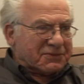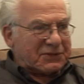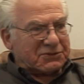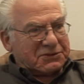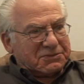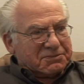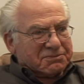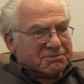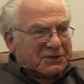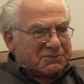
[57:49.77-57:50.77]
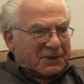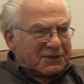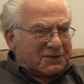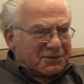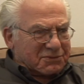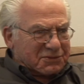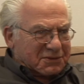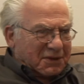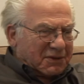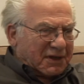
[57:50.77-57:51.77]
there's peacemaking, there's
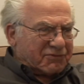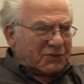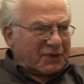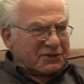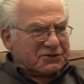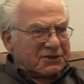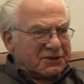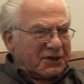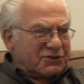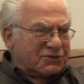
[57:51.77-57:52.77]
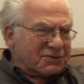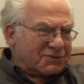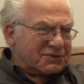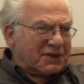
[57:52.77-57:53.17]
having reconciliation,